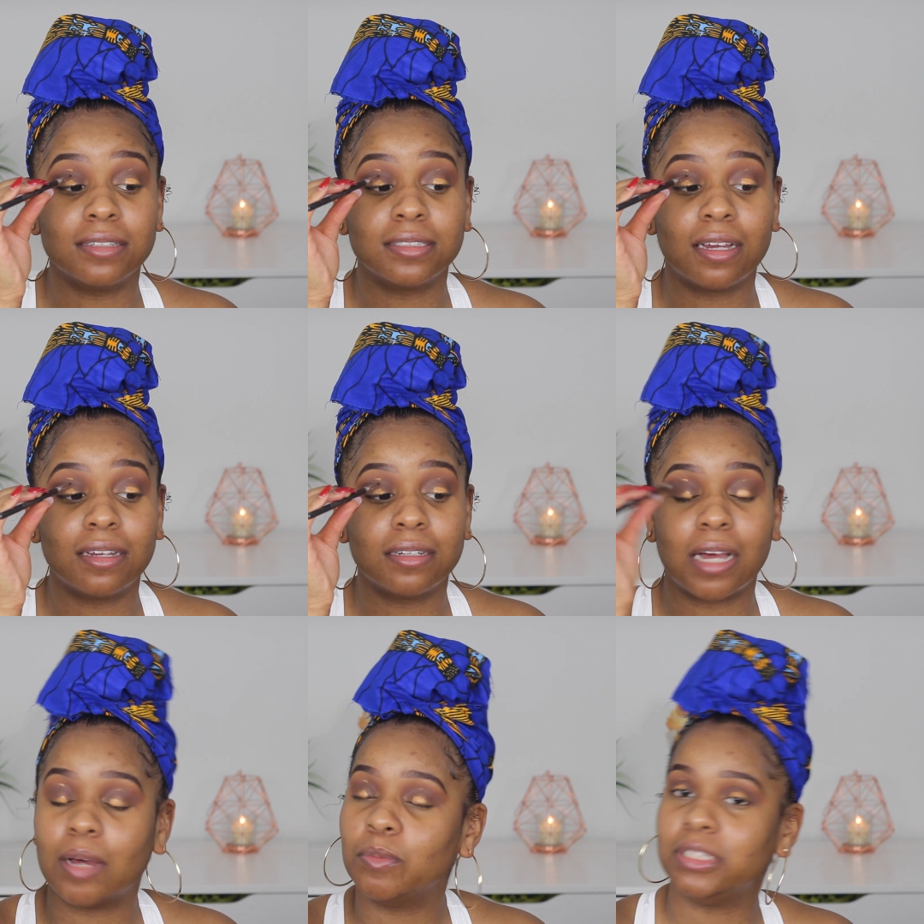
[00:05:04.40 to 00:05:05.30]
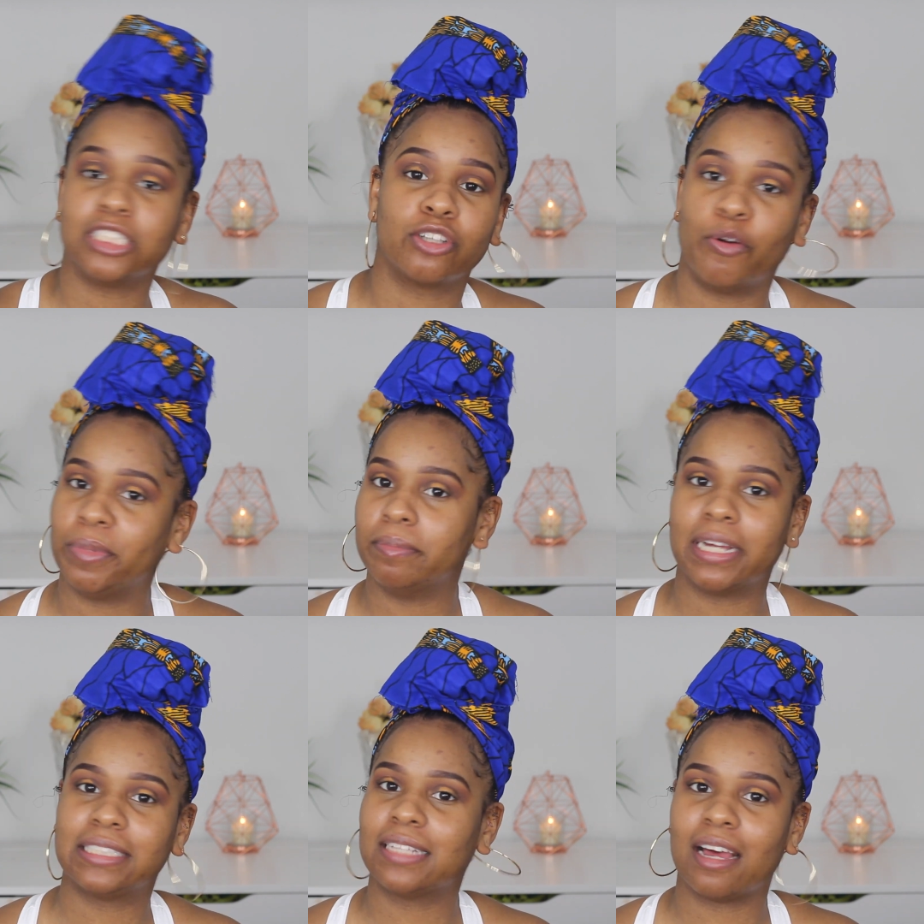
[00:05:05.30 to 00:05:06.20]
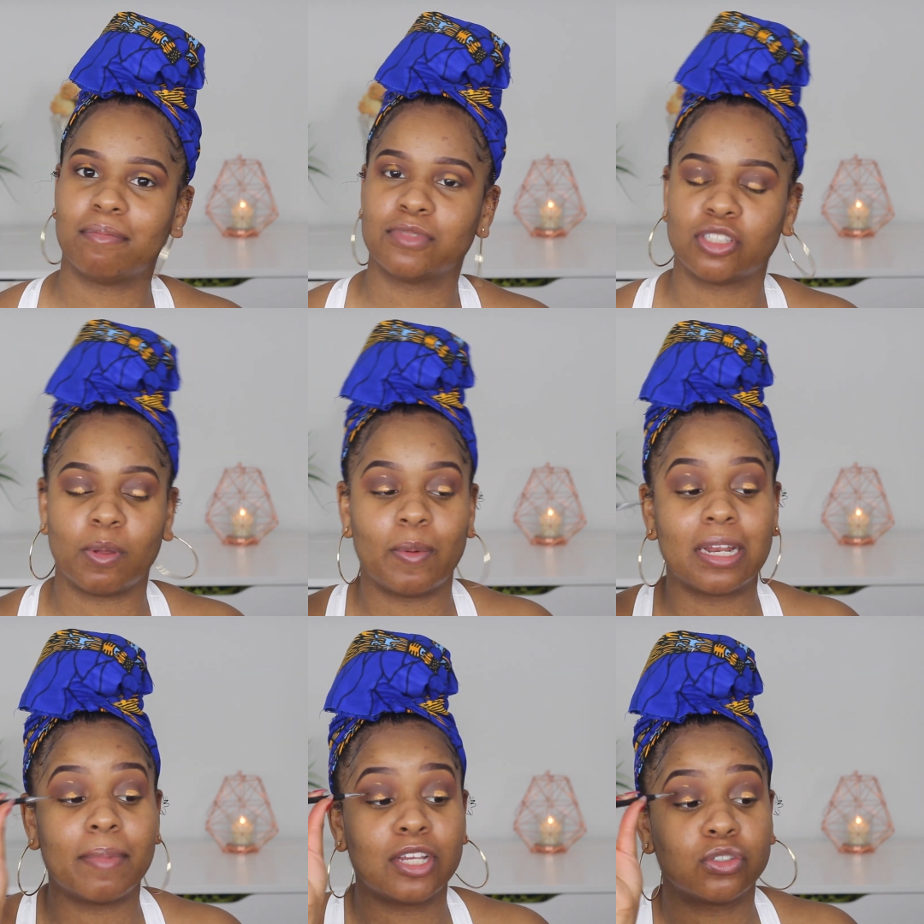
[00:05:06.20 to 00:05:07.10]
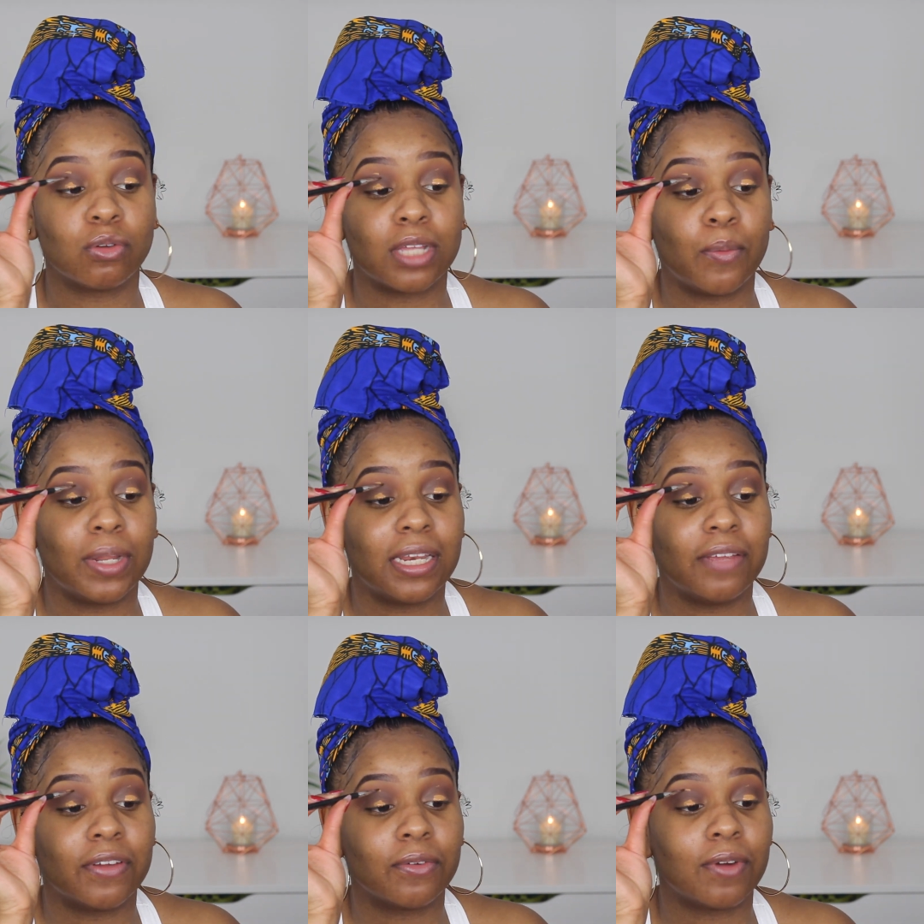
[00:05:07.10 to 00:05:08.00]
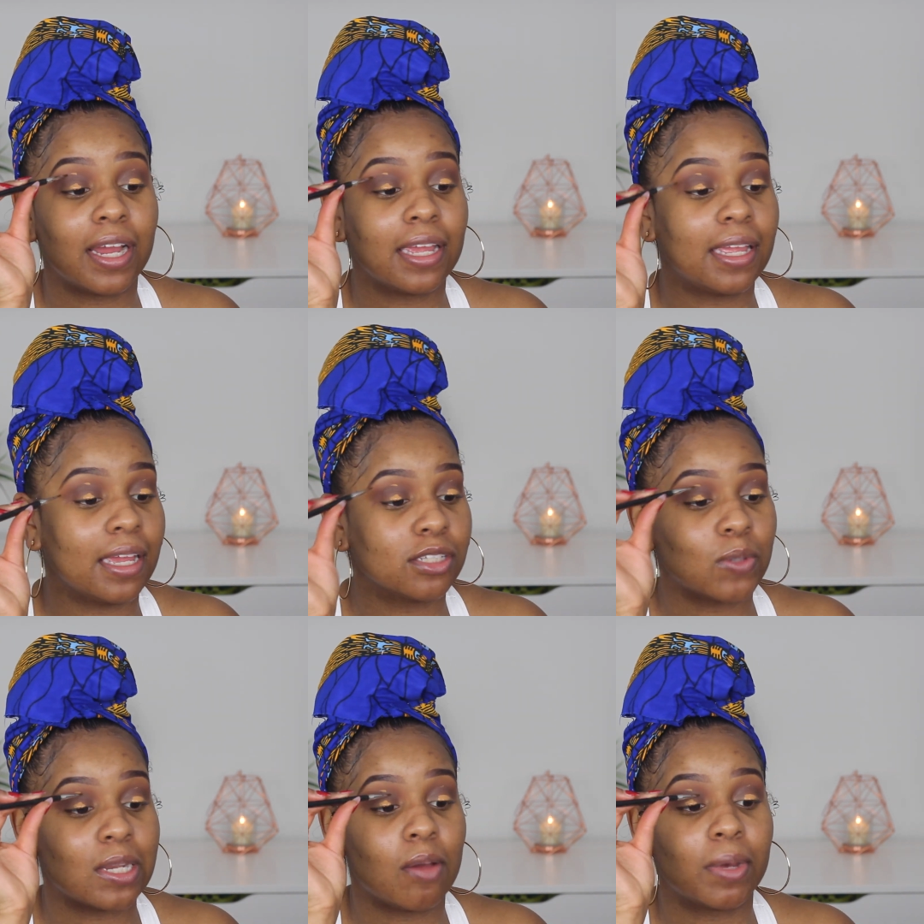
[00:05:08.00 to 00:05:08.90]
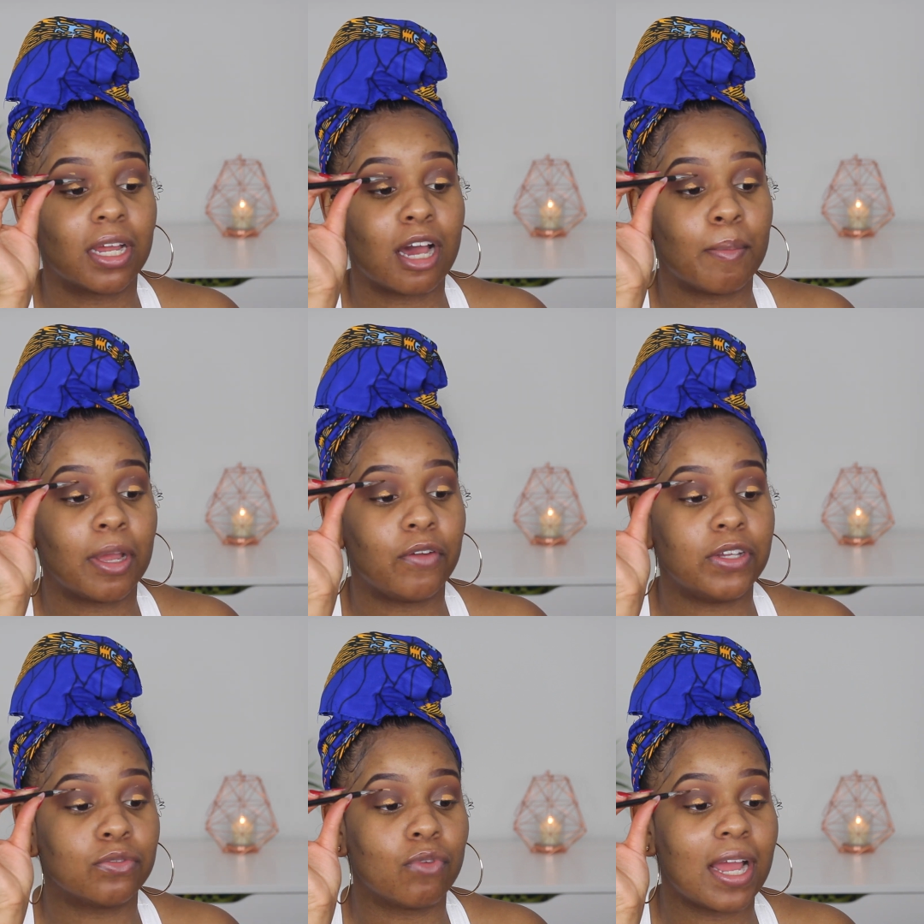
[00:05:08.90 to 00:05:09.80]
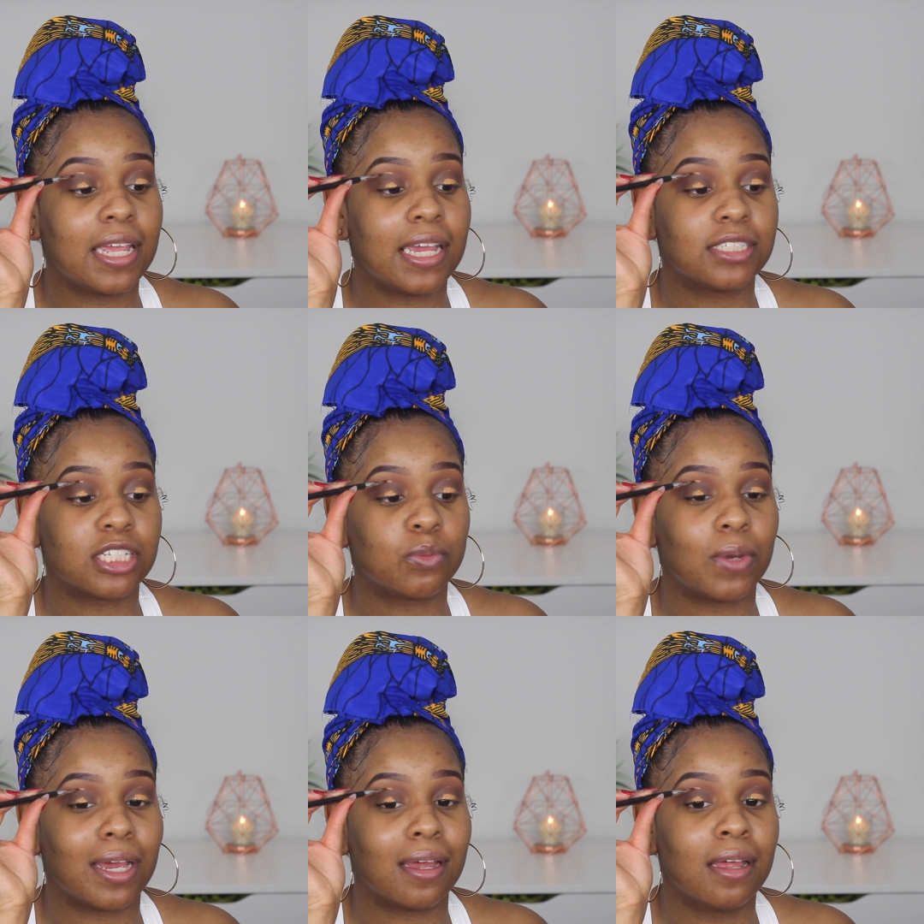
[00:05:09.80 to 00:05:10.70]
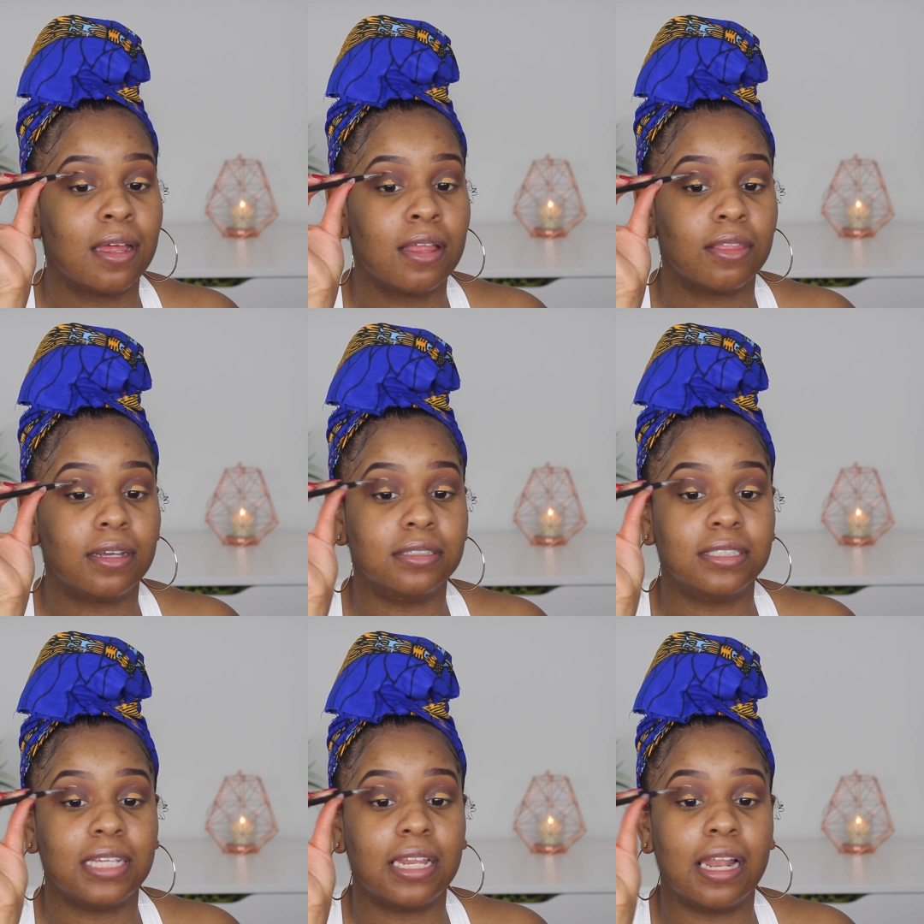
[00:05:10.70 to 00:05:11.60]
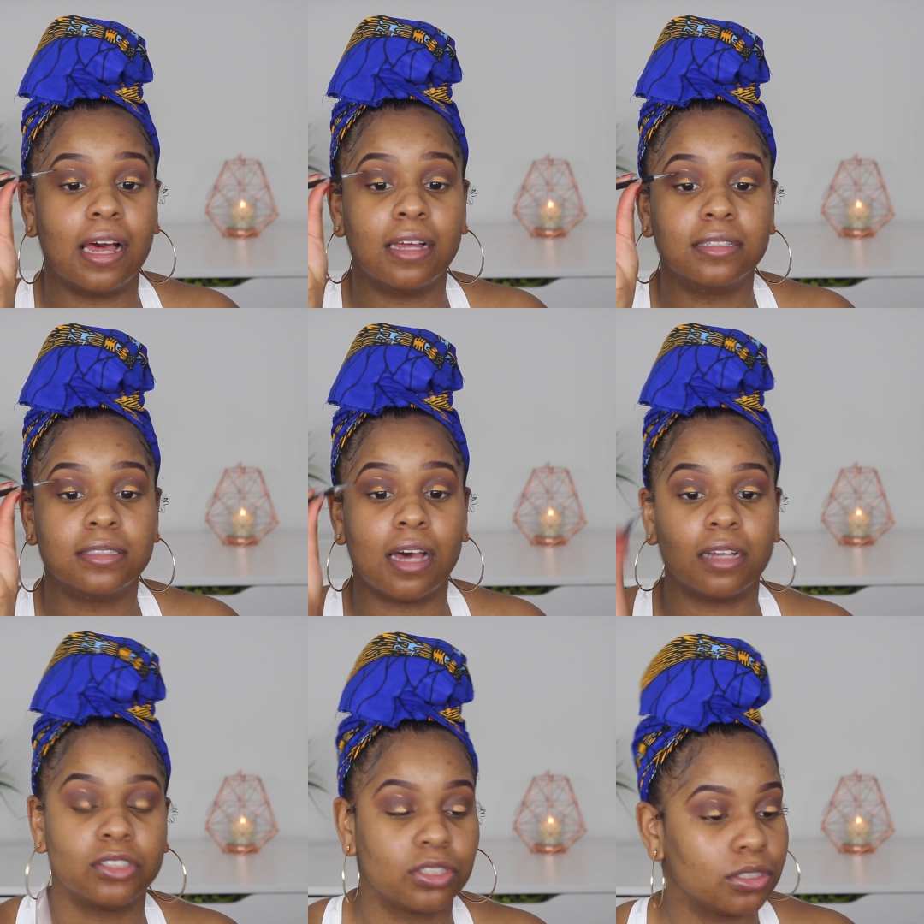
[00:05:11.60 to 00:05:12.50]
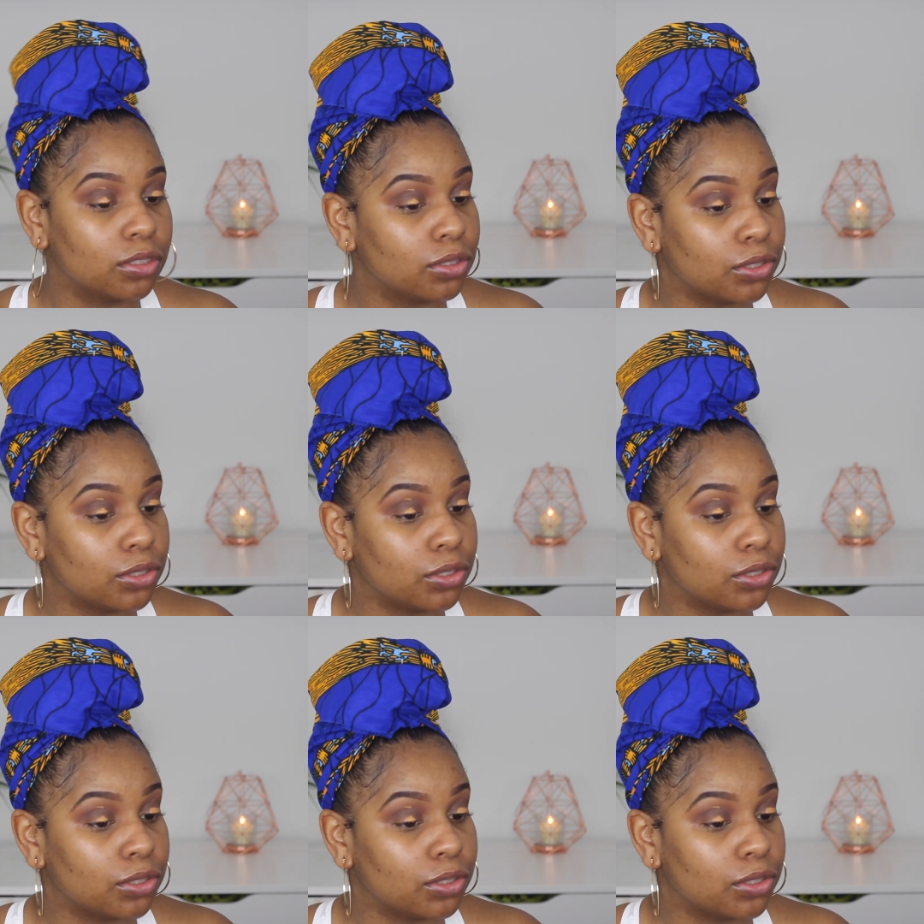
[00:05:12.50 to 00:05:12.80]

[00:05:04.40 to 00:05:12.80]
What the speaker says: under, we're just gonna be messed up. So we wanna make sure that we leave it right here. So I know I'm gonna cut my crease right here, just where the concealer touched.